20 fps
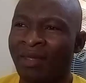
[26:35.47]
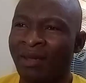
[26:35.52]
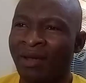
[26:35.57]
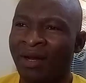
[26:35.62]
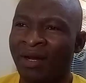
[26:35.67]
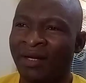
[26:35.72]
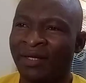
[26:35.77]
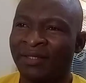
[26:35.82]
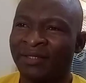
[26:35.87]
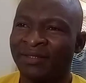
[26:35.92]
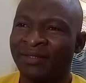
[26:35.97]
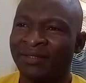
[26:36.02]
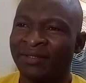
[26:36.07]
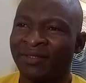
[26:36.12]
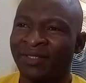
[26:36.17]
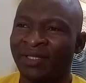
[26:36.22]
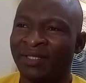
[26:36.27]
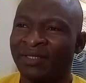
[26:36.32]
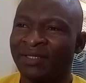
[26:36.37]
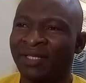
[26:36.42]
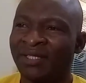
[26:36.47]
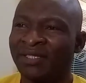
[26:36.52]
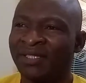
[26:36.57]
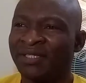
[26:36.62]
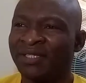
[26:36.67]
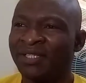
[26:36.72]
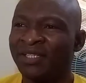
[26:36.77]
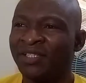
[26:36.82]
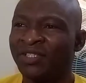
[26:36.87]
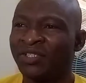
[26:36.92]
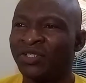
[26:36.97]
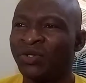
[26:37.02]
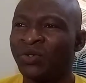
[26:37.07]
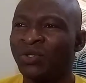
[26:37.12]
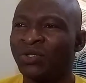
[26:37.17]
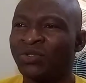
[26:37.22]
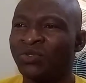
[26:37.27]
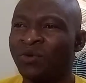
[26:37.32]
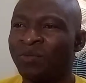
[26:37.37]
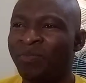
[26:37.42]
And intensity is
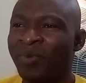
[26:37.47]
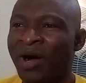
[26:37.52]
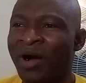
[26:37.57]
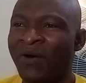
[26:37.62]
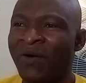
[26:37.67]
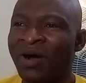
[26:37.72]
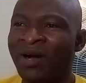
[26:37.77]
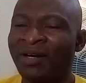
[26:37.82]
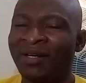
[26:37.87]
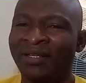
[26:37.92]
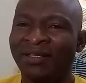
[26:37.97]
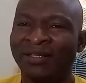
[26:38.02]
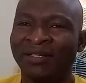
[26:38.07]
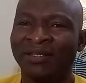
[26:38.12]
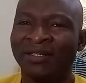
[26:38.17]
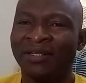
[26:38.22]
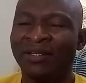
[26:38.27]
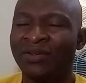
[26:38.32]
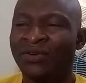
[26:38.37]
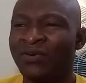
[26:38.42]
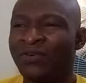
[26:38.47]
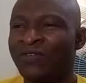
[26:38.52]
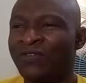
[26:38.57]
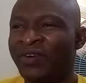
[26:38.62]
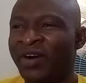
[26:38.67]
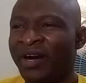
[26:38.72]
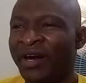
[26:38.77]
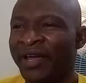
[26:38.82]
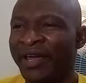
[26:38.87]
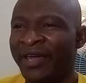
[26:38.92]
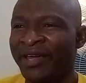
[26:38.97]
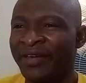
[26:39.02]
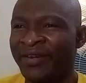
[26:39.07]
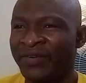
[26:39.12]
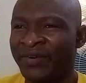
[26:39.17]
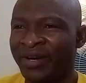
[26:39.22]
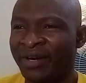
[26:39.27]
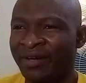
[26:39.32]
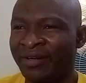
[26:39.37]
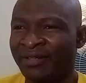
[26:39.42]
equal to power over
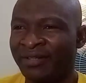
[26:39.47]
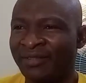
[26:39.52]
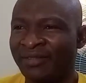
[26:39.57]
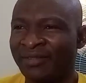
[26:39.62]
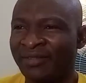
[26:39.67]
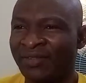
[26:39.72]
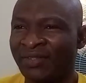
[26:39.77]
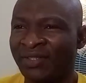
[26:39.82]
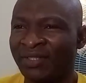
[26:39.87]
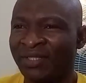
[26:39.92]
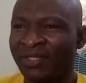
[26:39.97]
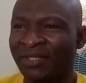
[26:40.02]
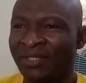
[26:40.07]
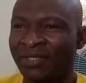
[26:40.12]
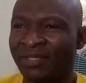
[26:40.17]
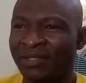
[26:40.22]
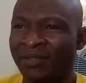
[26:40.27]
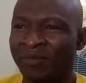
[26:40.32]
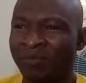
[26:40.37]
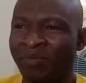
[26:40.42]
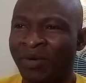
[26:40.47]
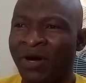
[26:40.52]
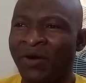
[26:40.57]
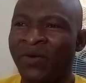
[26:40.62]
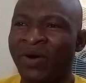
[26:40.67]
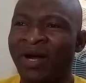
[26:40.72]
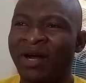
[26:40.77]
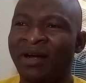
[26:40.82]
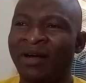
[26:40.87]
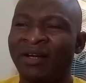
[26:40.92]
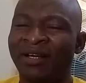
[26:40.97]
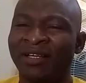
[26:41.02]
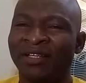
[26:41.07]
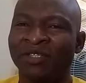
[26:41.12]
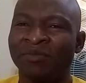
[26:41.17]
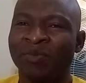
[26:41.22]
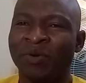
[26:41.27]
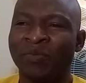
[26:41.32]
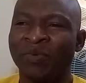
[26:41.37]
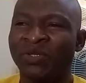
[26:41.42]
area. Power
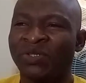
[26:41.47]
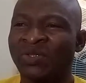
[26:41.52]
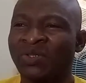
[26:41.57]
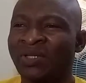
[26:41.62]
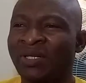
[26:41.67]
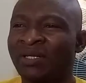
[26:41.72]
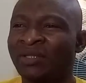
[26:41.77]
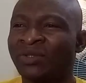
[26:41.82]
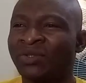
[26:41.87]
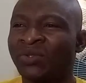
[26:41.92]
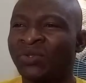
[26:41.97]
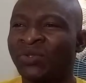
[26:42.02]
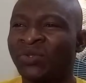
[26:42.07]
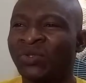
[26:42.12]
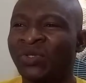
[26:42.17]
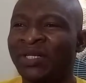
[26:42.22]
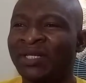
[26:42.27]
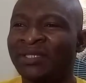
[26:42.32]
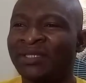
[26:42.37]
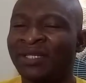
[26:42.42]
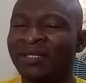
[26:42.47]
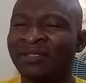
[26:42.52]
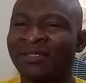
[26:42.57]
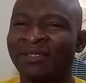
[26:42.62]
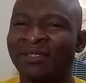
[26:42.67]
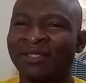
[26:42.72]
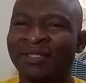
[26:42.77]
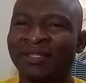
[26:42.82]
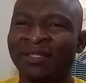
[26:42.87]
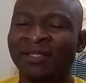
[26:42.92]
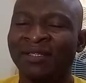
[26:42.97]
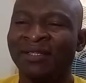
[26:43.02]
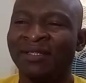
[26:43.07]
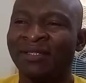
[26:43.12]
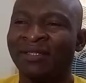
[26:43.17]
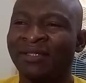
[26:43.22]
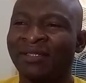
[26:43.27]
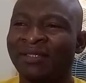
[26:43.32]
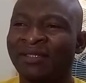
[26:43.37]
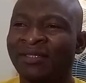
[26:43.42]
is proportional to intensity.
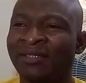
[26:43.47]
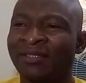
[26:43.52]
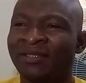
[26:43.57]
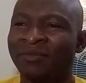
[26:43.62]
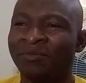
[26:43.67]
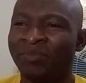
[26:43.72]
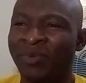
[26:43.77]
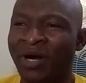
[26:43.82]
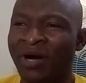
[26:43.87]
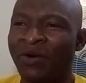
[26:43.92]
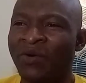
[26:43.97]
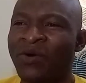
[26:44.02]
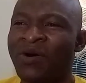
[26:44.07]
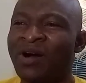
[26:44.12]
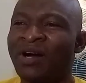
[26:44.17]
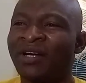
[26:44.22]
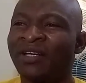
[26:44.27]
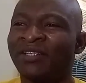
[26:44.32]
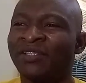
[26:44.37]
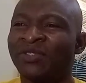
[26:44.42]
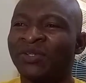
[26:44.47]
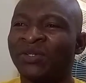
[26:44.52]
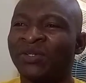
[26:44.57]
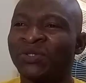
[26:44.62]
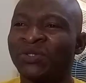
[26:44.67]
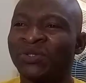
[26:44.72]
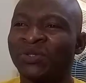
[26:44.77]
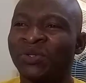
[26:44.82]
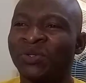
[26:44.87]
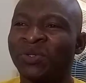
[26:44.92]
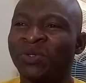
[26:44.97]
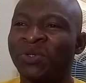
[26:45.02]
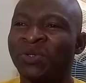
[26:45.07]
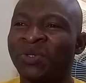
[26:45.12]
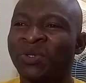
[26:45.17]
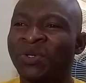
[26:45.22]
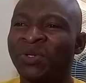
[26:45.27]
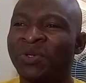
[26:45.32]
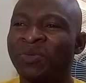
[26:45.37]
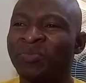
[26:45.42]
Power is also
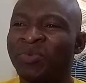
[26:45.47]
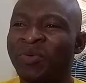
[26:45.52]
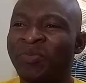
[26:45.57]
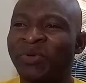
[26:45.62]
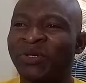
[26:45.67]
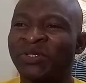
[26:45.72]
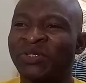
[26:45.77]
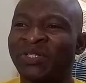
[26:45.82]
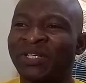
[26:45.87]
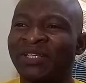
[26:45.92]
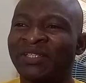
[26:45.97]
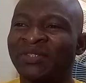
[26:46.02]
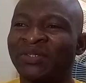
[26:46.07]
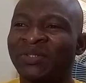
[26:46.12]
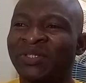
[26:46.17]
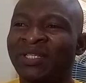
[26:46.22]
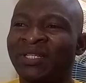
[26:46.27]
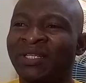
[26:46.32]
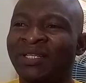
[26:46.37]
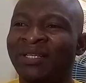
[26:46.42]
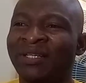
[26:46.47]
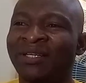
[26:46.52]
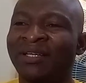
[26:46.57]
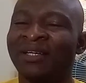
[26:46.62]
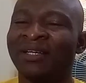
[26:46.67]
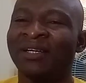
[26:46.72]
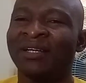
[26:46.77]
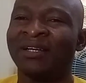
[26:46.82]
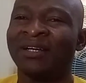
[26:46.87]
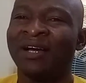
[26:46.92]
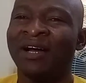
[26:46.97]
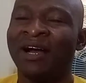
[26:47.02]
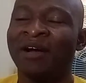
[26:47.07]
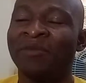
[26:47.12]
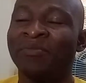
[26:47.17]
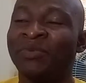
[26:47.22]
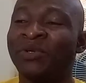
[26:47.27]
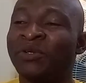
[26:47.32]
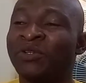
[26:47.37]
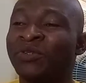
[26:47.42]
proportional to the
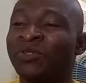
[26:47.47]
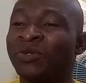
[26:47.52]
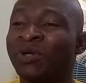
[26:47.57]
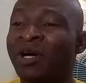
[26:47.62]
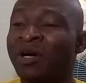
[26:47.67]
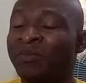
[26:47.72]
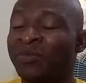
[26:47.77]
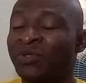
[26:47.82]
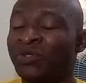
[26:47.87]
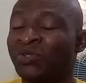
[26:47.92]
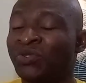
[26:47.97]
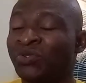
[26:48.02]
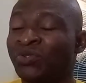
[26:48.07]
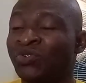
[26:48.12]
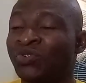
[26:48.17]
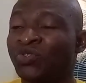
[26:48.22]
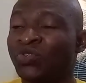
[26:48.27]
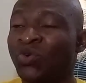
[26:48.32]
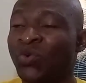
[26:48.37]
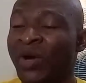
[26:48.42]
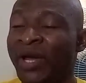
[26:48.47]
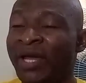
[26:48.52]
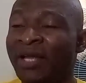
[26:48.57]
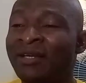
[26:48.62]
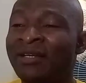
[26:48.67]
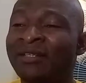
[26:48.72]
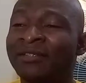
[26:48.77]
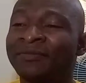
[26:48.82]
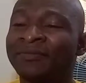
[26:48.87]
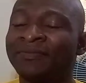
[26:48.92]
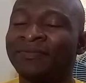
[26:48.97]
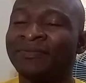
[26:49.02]
amplitude squared.